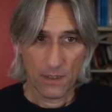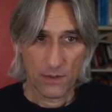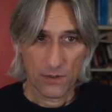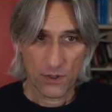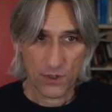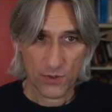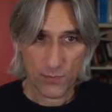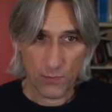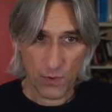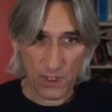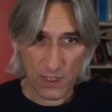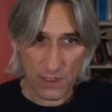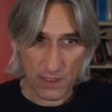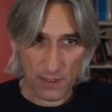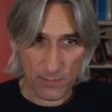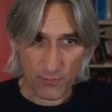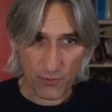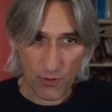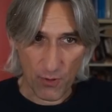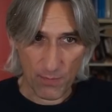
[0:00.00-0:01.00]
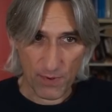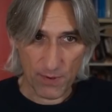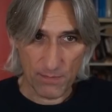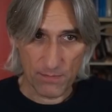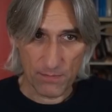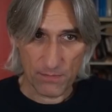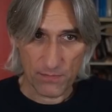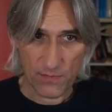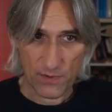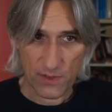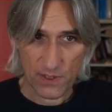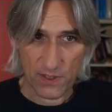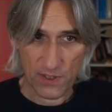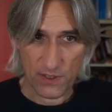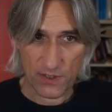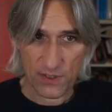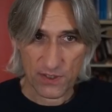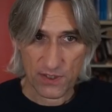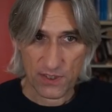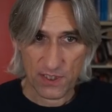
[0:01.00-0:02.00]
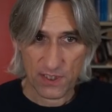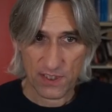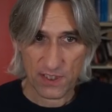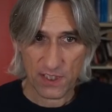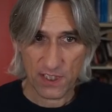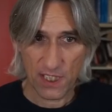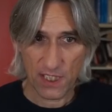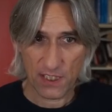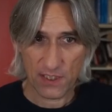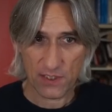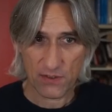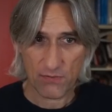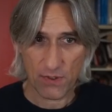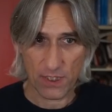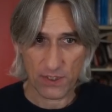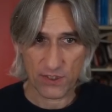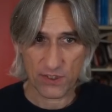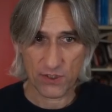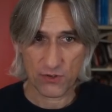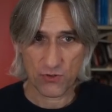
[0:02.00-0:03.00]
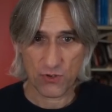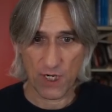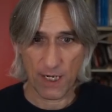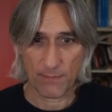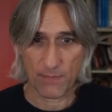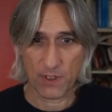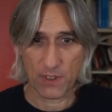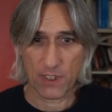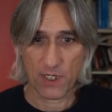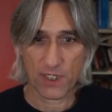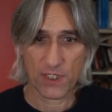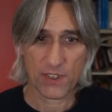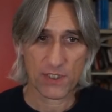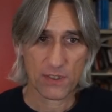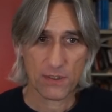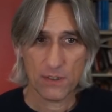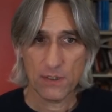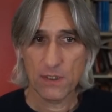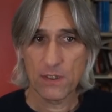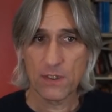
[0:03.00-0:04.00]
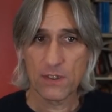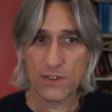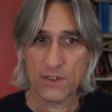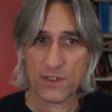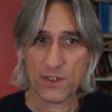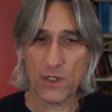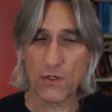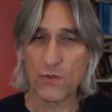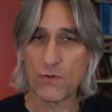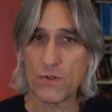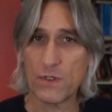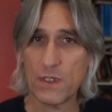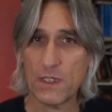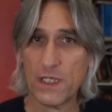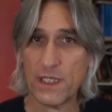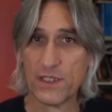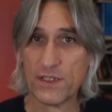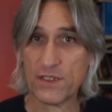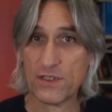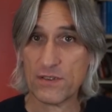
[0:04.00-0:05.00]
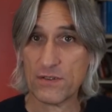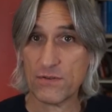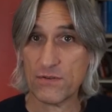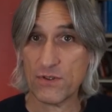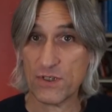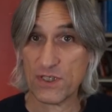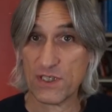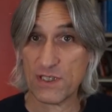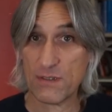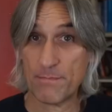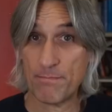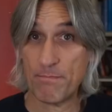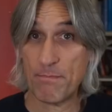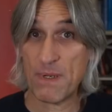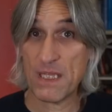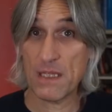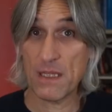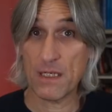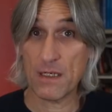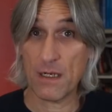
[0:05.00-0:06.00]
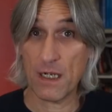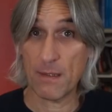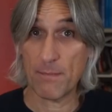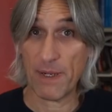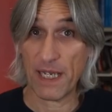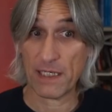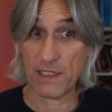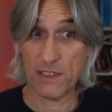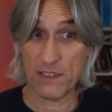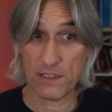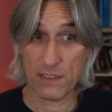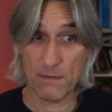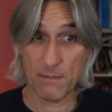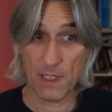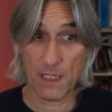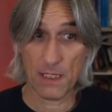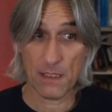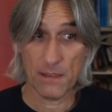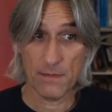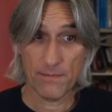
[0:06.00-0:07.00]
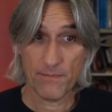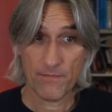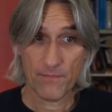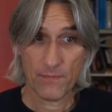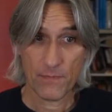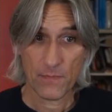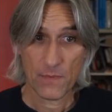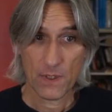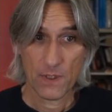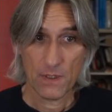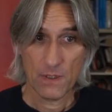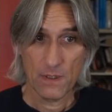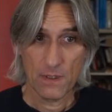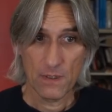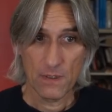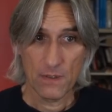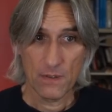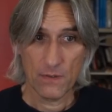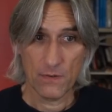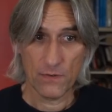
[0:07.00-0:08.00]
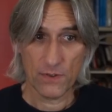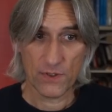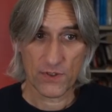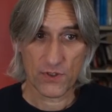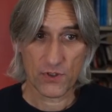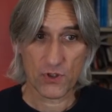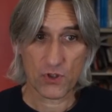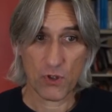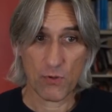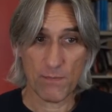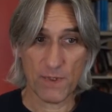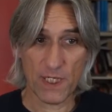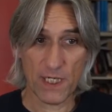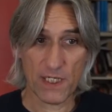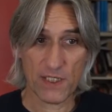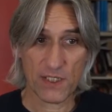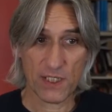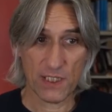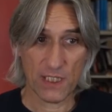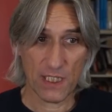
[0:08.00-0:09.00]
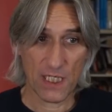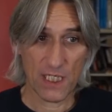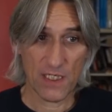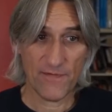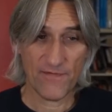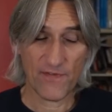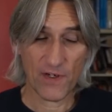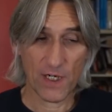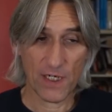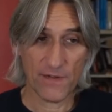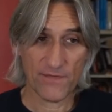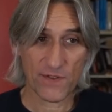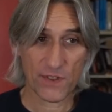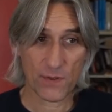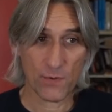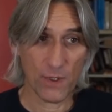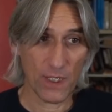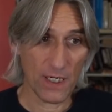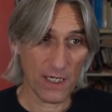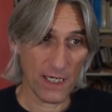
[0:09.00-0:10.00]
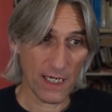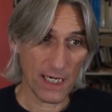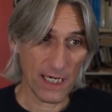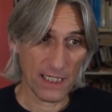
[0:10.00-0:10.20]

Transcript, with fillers: Just one little problem that this king threatens to trap the knight. So let's just spin the knight back into the middle on this dominating e5 square.